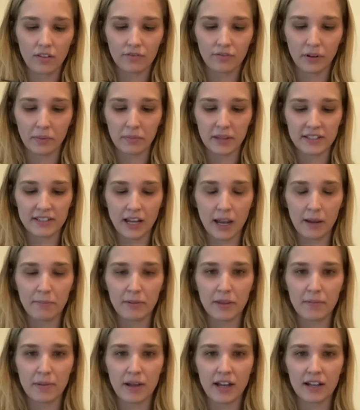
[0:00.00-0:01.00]
from the top
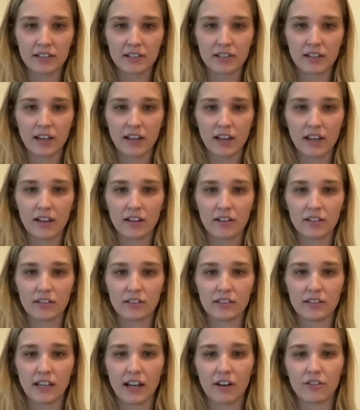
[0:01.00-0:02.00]
of the box
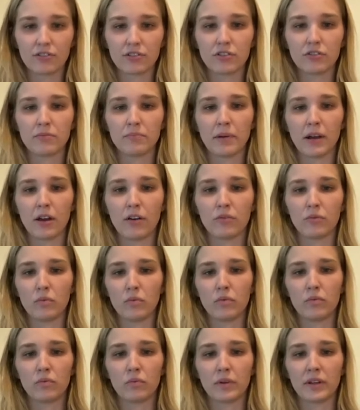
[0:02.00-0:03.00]
down to about
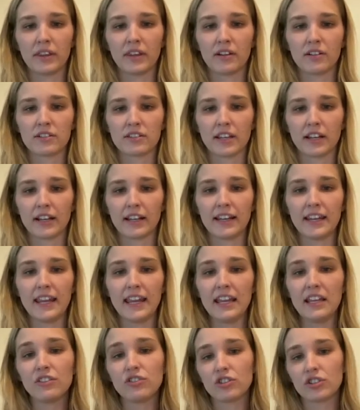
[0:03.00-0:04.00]
when there's like an
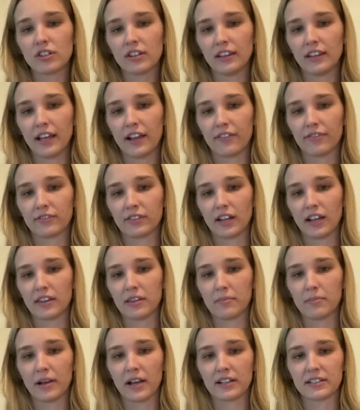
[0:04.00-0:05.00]
inch left on
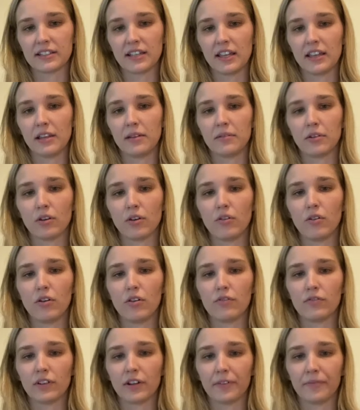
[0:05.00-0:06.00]
the box, and then go
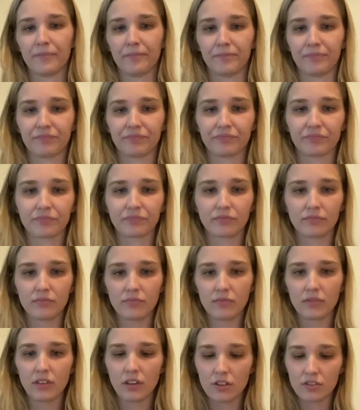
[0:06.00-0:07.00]
over.
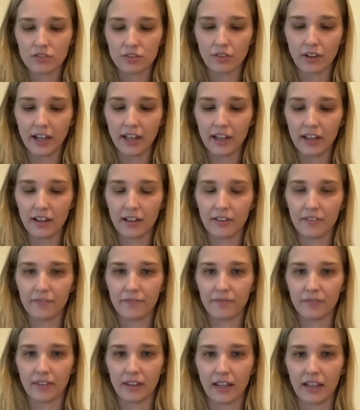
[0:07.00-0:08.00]
So L, L.
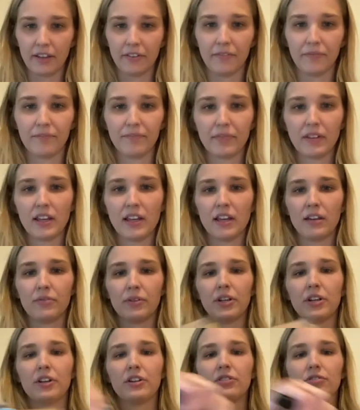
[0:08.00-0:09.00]
And
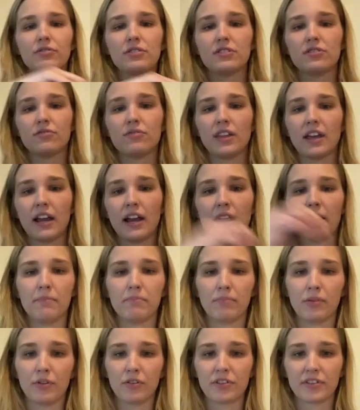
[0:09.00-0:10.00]
what you're going to do is do that on
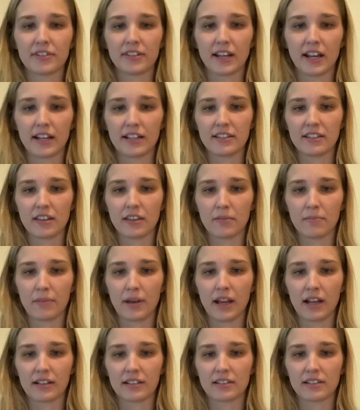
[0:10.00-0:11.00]
both sides of the
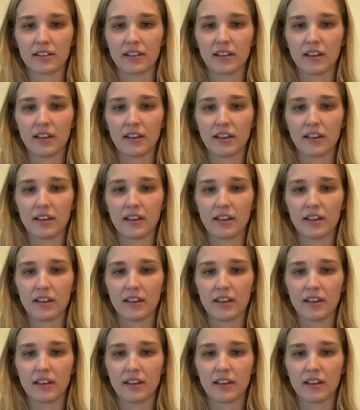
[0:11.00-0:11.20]
box.